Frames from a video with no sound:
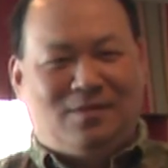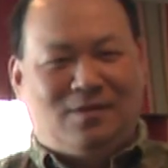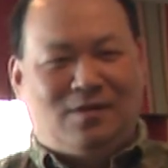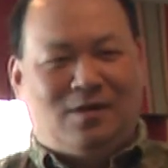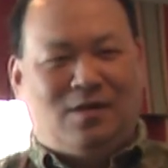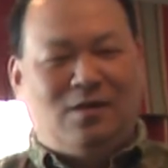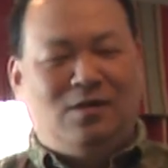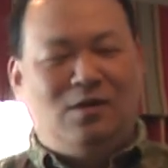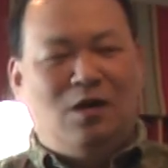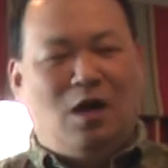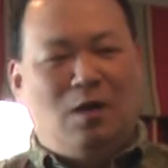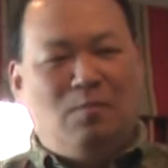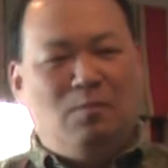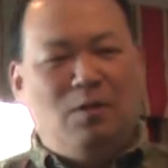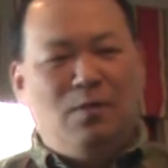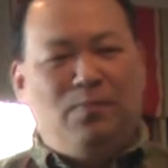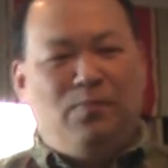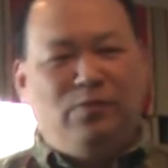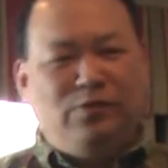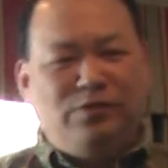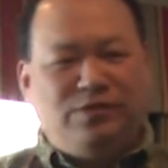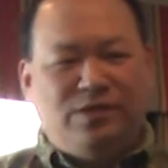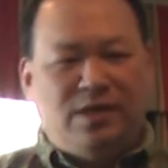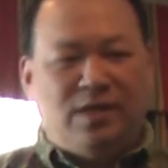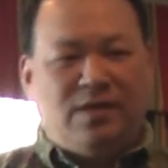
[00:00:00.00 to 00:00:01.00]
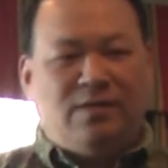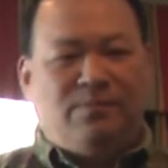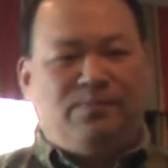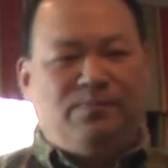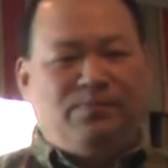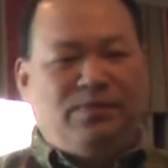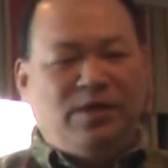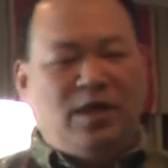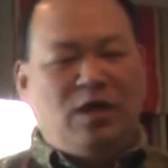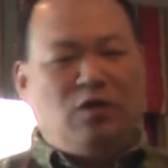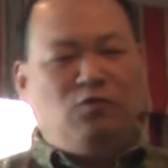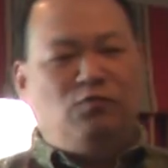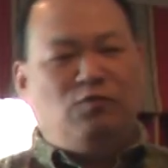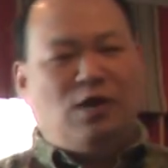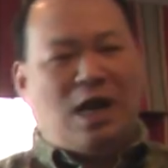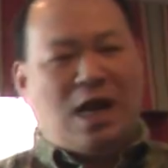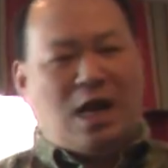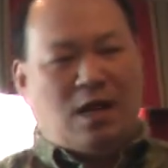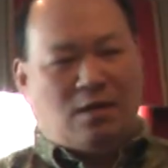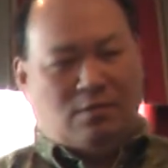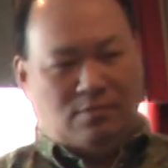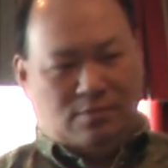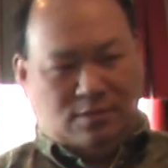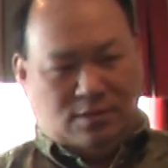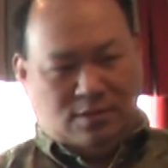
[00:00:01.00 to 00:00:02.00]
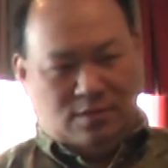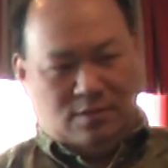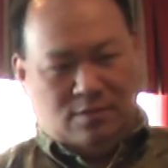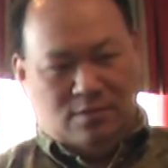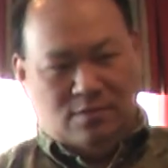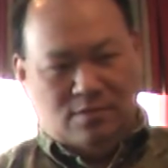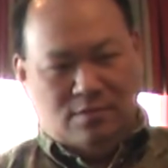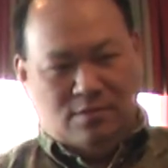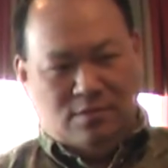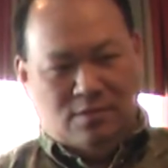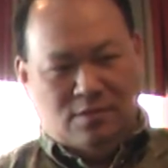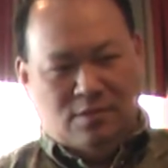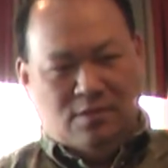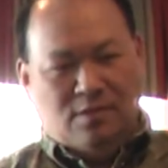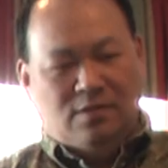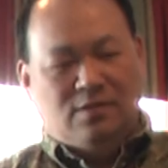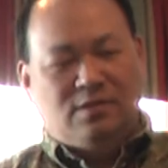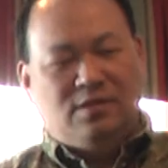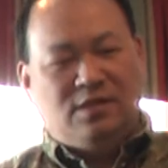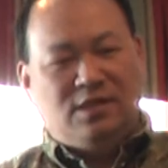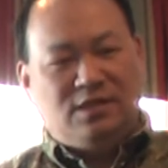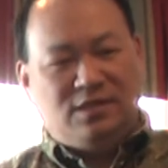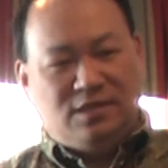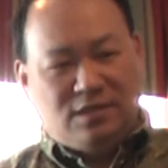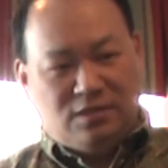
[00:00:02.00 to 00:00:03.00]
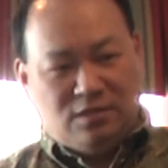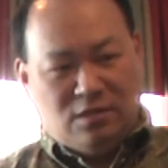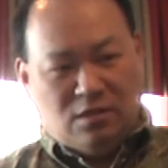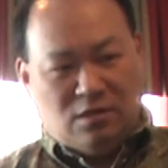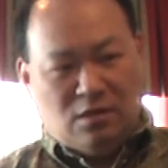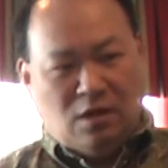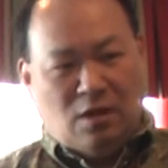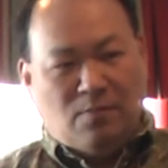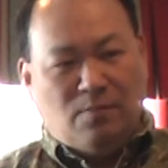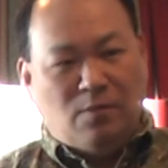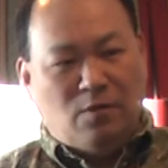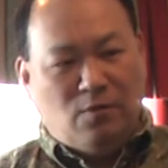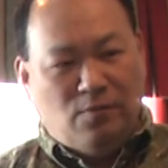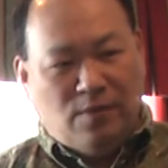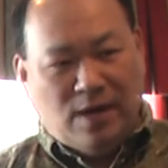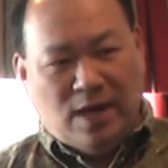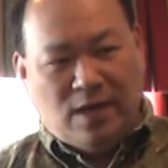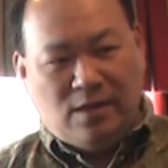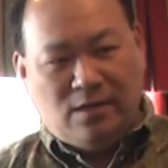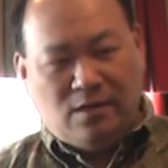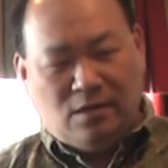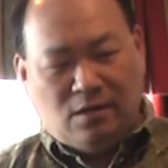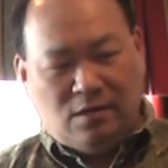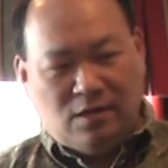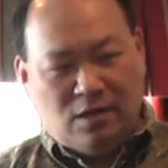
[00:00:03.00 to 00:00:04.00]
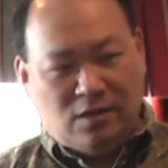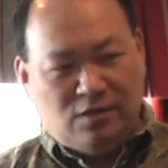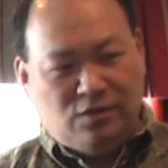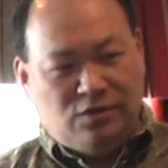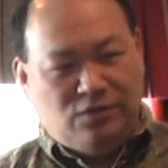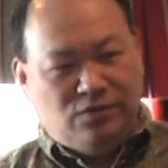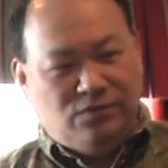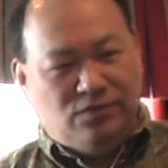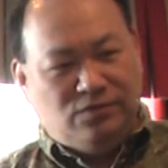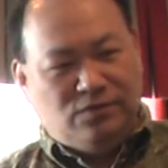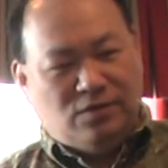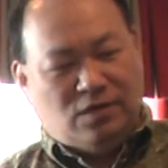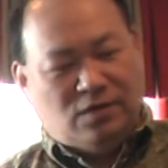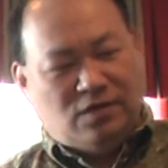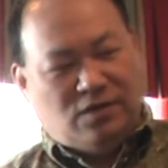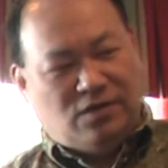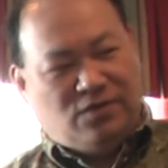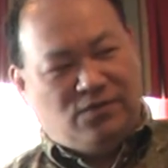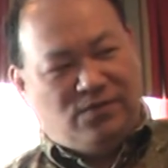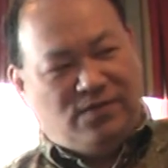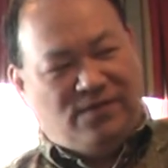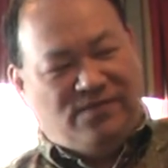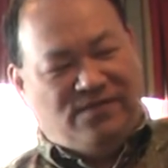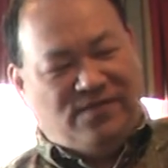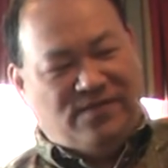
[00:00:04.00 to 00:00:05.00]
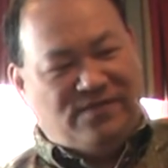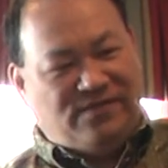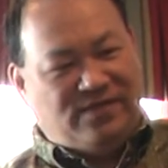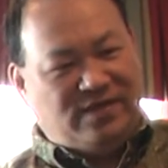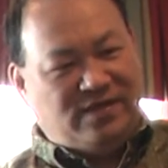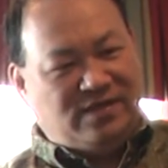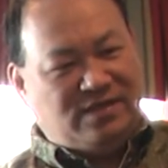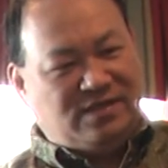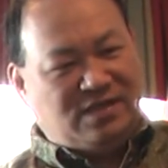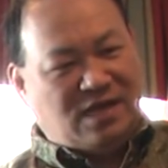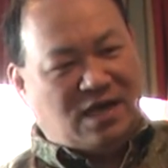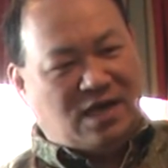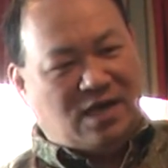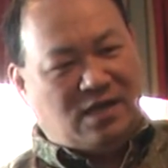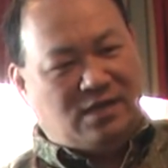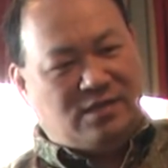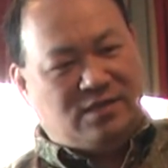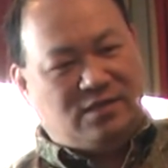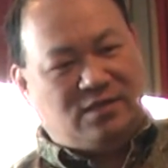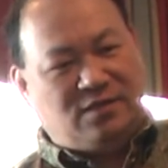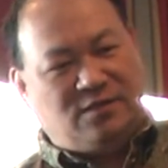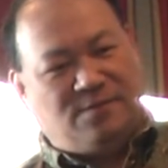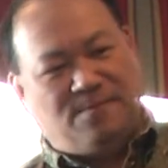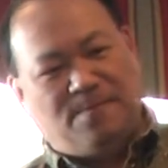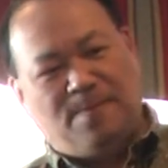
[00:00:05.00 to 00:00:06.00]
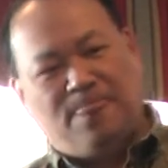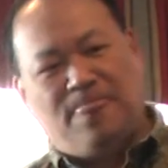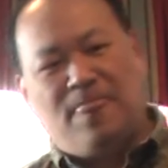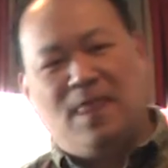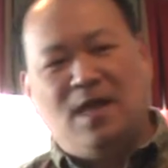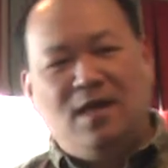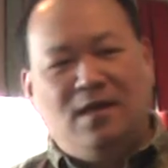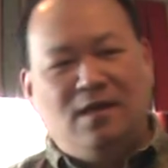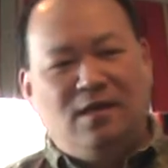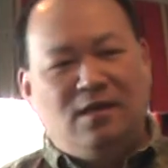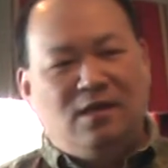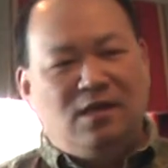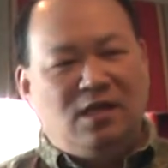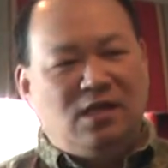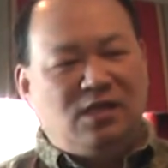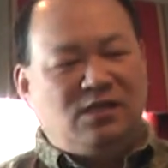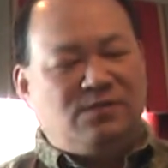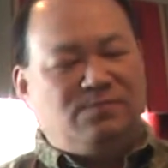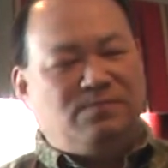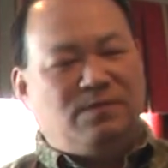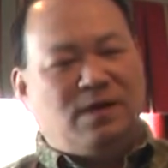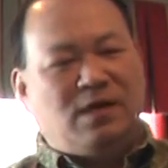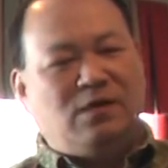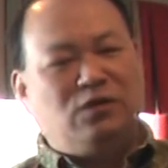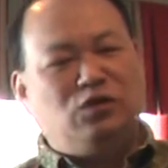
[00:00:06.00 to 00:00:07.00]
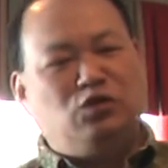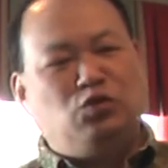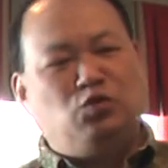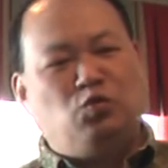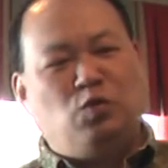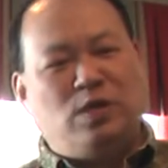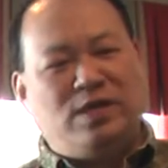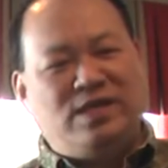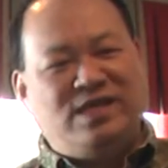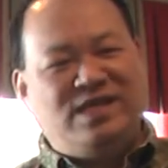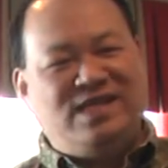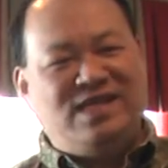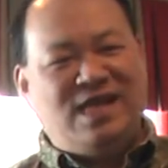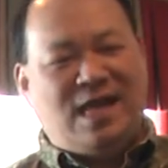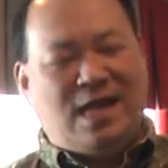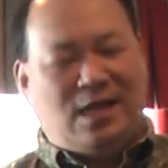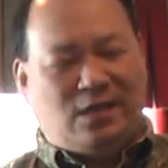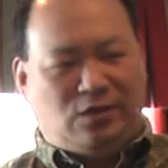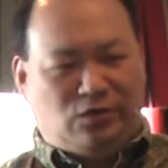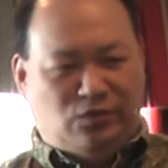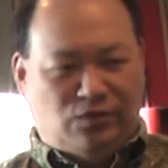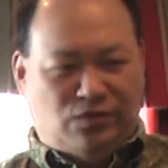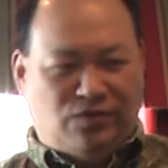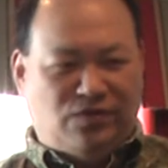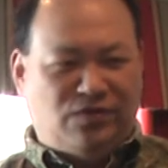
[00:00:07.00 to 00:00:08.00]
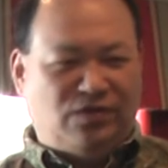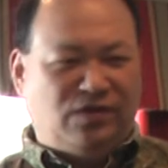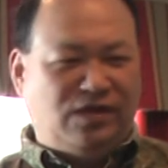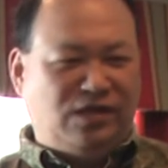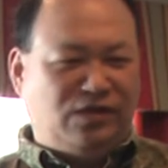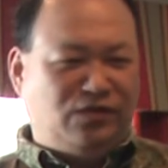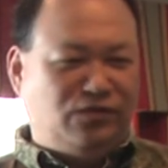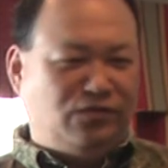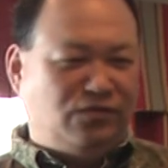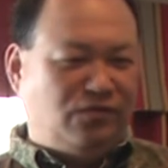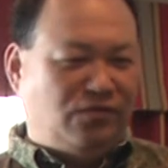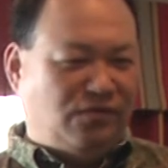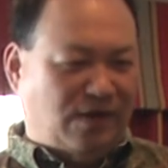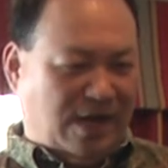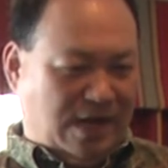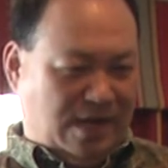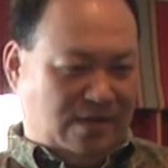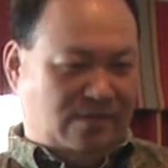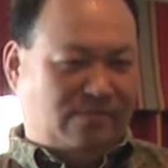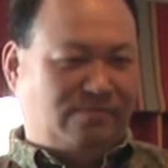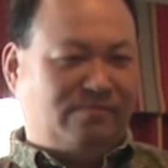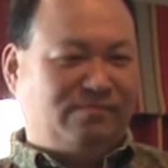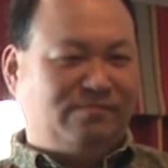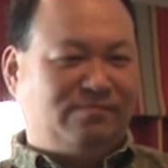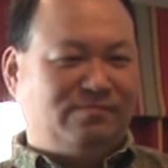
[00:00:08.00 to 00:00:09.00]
A normal bushing being round, this is the normal weight on a 315 size, is about 28 to 32 grain.